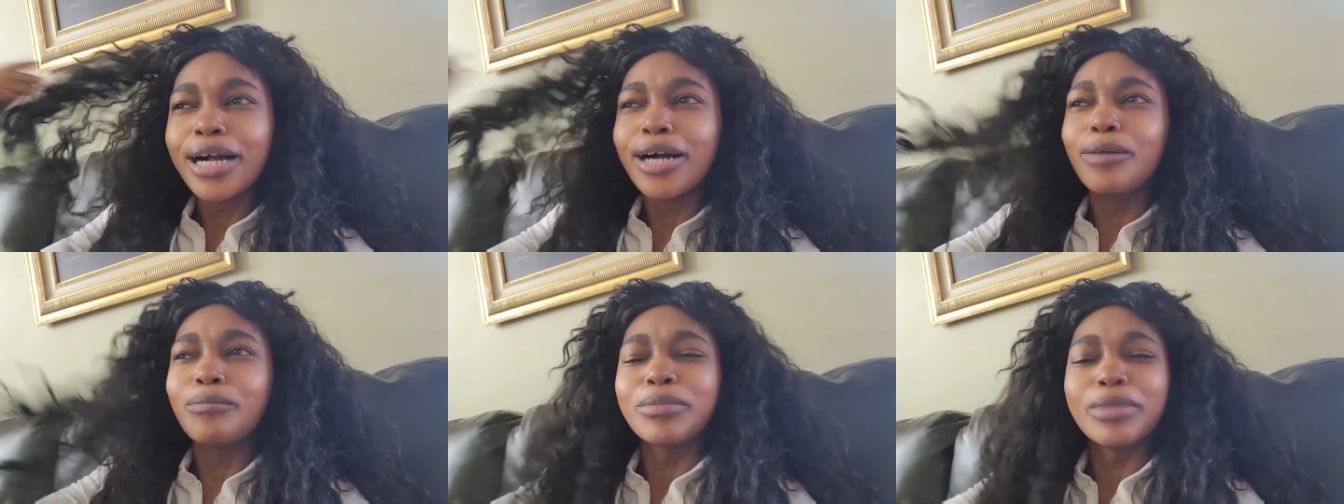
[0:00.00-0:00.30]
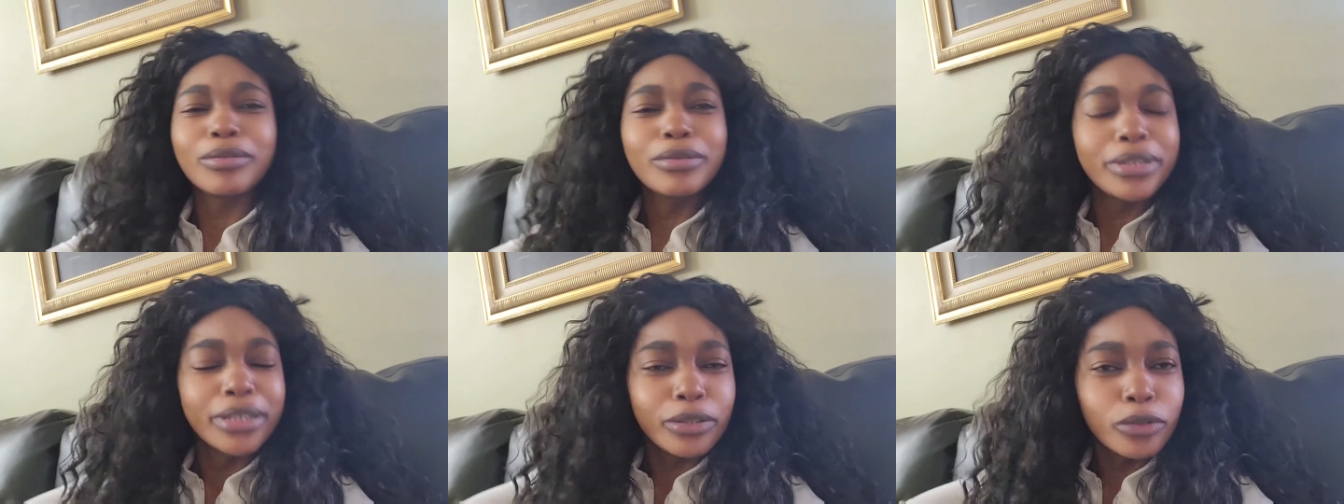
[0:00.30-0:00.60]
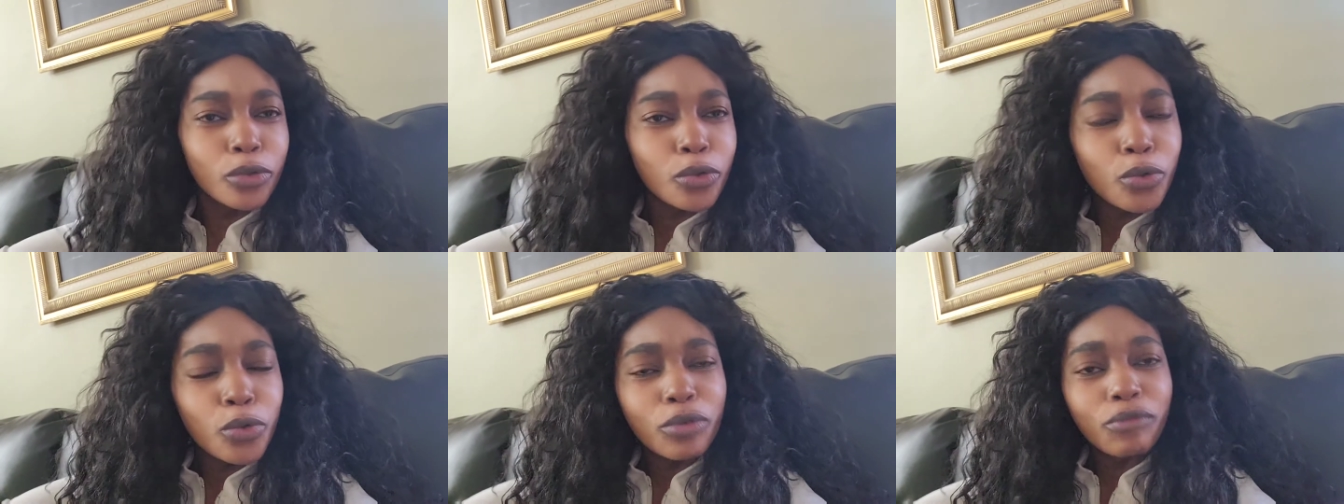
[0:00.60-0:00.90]
um, the, the
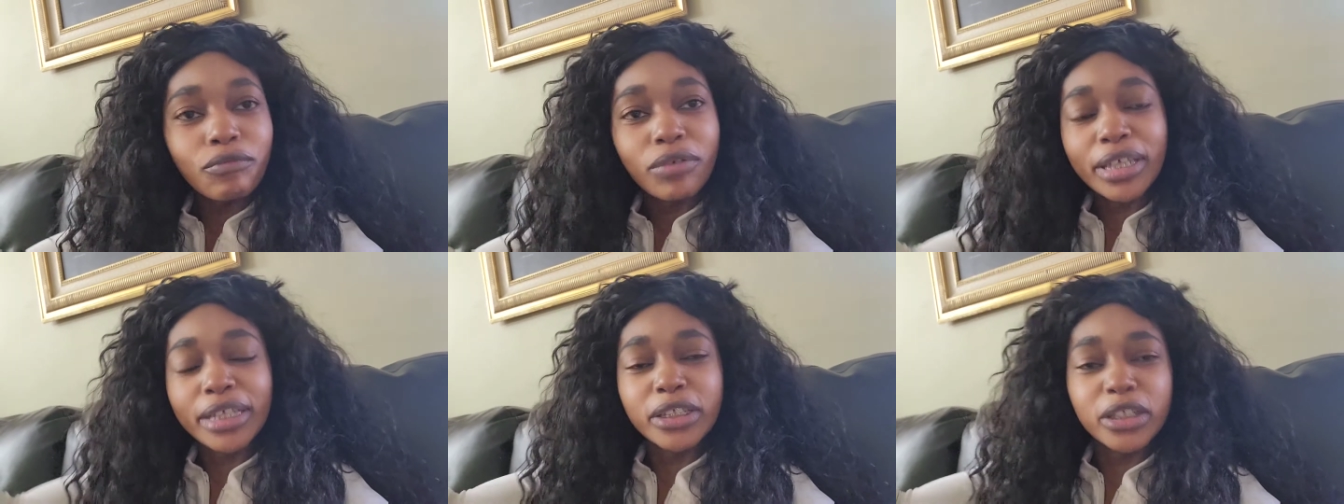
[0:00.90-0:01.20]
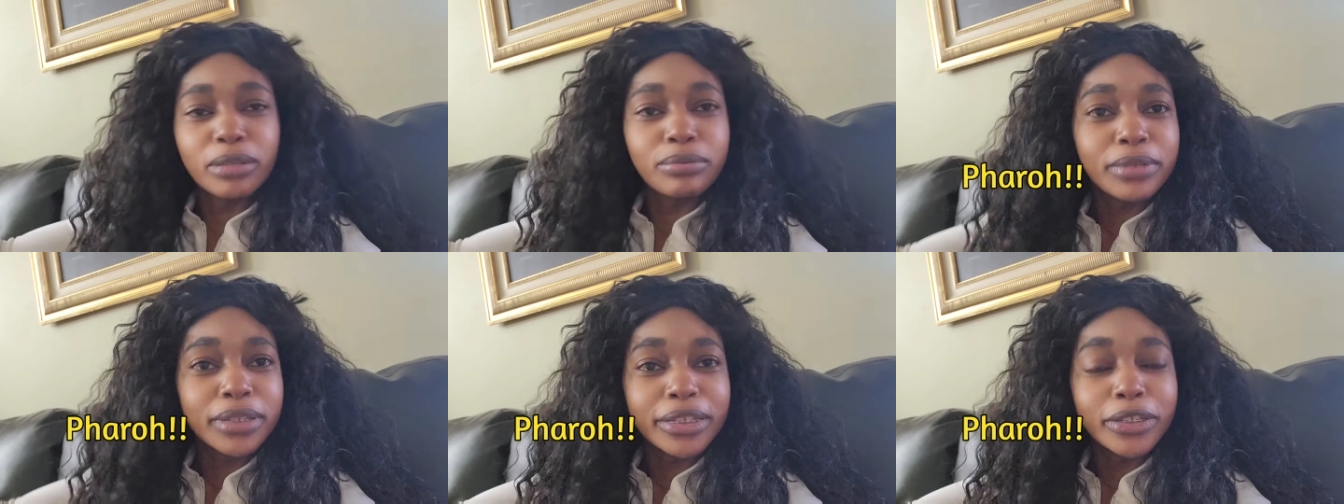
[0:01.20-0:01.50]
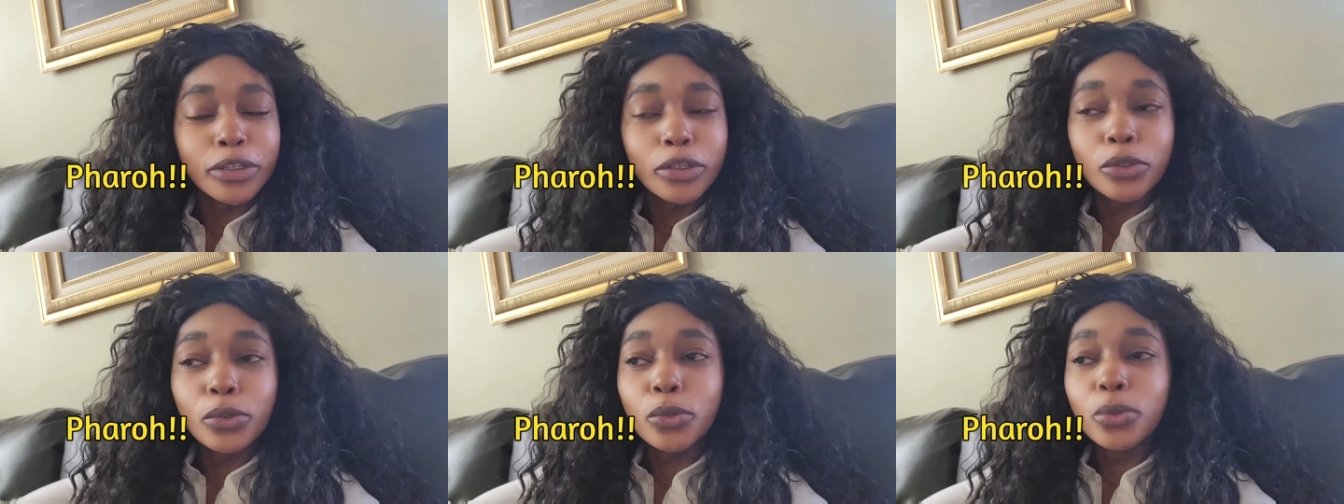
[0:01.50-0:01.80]
dude,
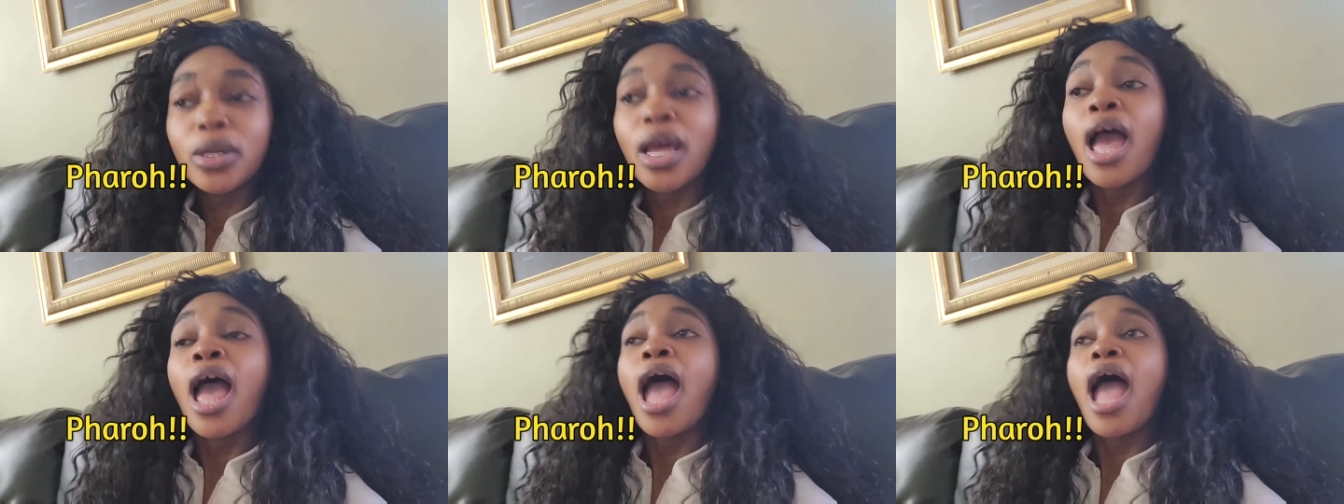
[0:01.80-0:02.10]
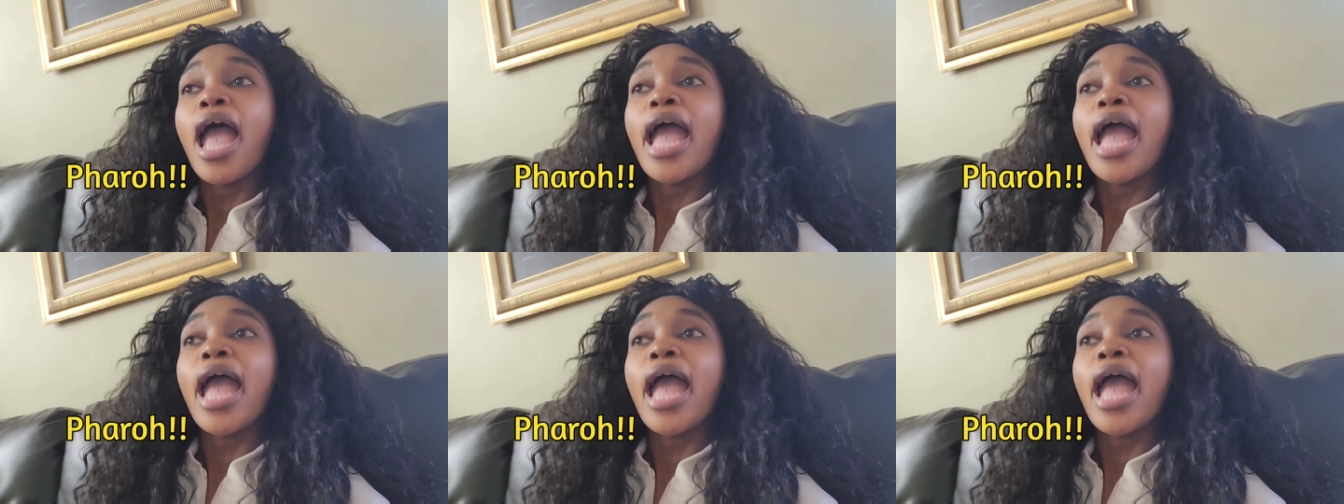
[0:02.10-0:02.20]
Egyptian dude,